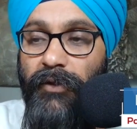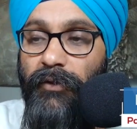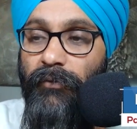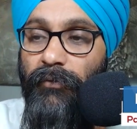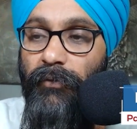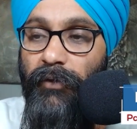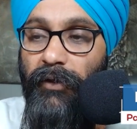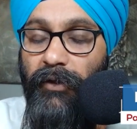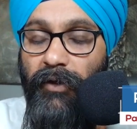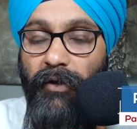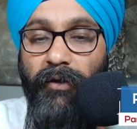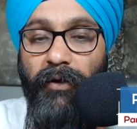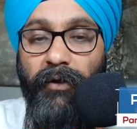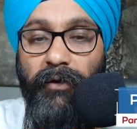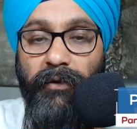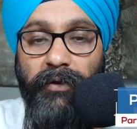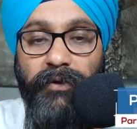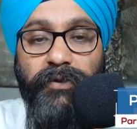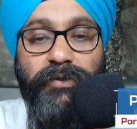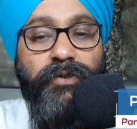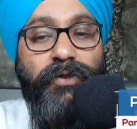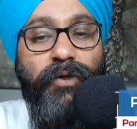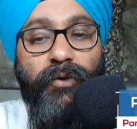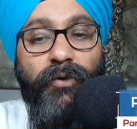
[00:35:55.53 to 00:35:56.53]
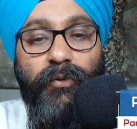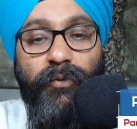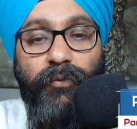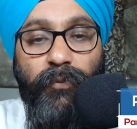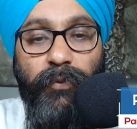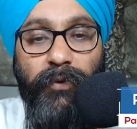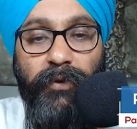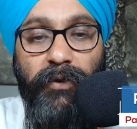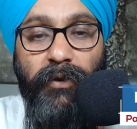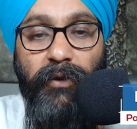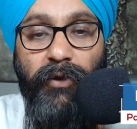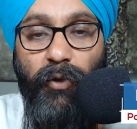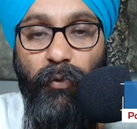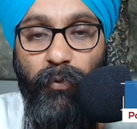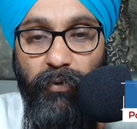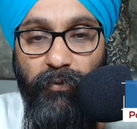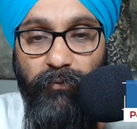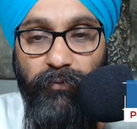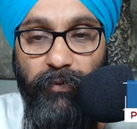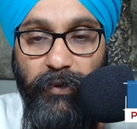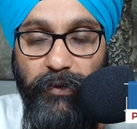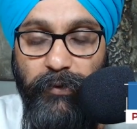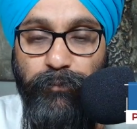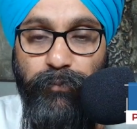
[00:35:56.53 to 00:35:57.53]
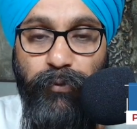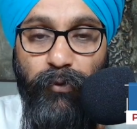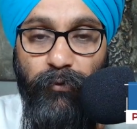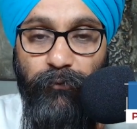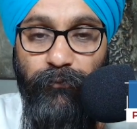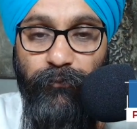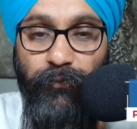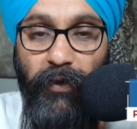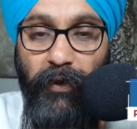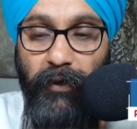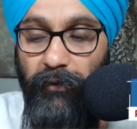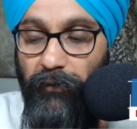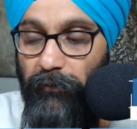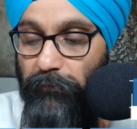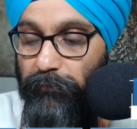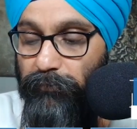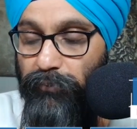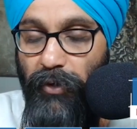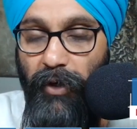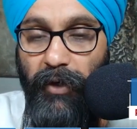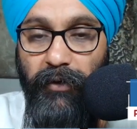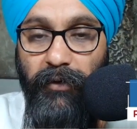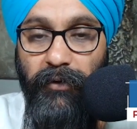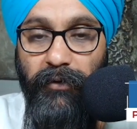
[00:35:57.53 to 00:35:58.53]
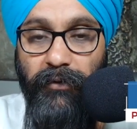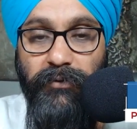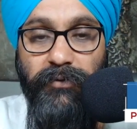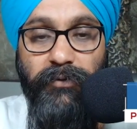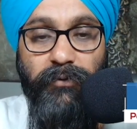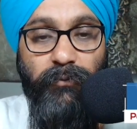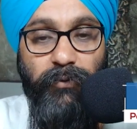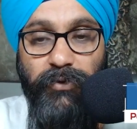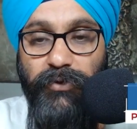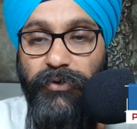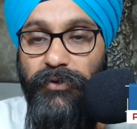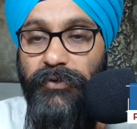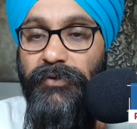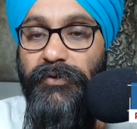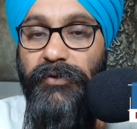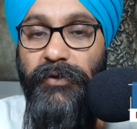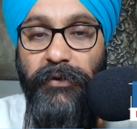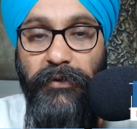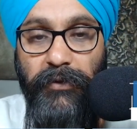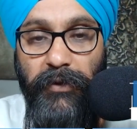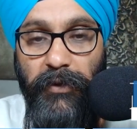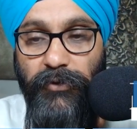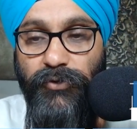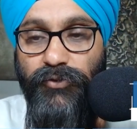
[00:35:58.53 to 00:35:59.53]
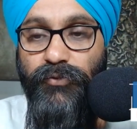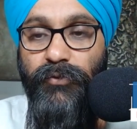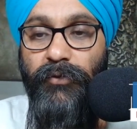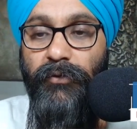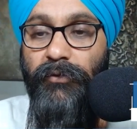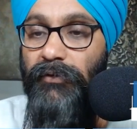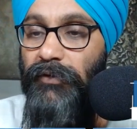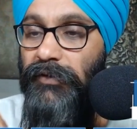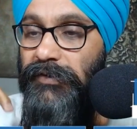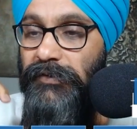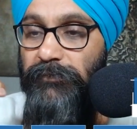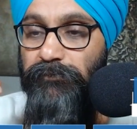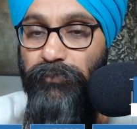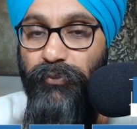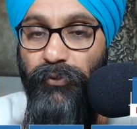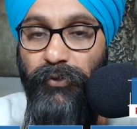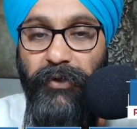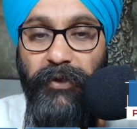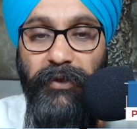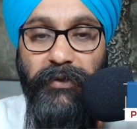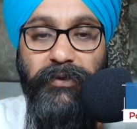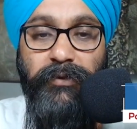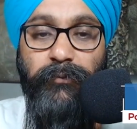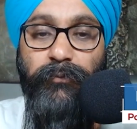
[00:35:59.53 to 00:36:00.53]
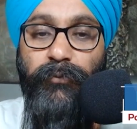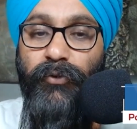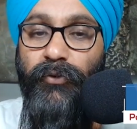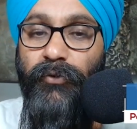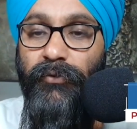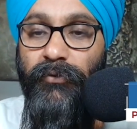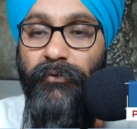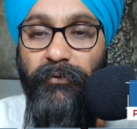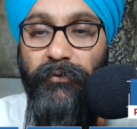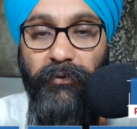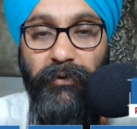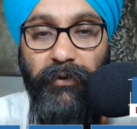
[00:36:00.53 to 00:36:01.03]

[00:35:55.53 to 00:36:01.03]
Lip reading: we're like, all right, let's go with a lower risk profile product, which is industrial. It's predictable.